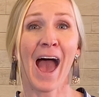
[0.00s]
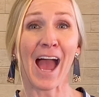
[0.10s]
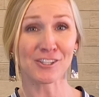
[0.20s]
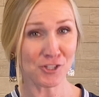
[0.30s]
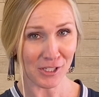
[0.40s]

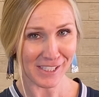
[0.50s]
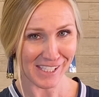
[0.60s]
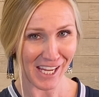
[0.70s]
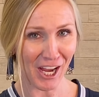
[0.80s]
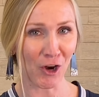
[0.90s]
As you can
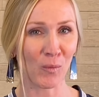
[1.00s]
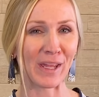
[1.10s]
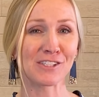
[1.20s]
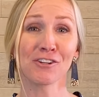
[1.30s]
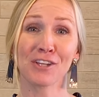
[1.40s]
see, our
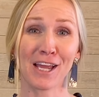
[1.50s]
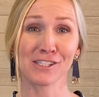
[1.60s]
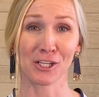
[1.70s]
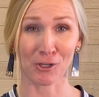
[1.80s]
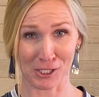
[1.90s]
wings are nice
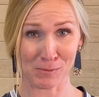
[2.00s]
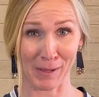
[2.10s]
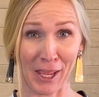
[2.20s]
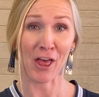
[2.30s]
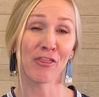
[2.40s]
and
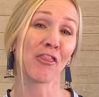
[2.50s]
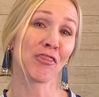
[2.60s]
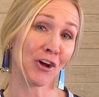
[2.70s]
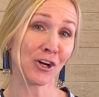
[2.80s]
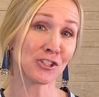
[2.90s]
crispy. The
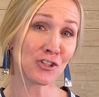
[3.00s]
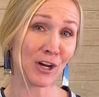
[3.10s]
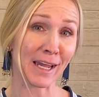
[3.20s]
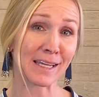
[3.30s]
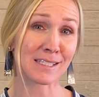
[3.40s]
third
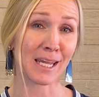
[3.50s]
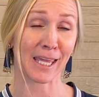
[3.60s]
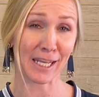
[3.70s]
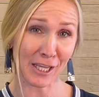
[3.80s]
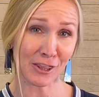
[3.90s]
trick to
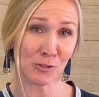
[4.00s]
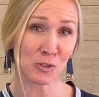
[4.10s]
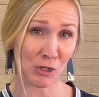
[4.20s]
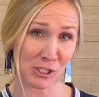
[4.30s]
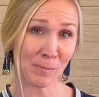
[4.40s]
getting those
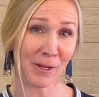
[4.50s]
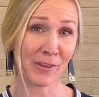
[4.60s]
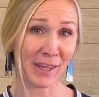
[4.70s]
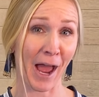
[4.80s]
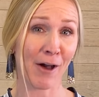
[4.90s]
crispy on
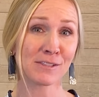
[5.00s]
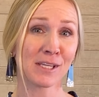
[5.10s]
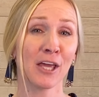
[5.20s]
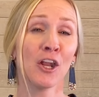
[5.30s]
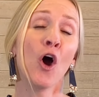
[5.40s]
the outside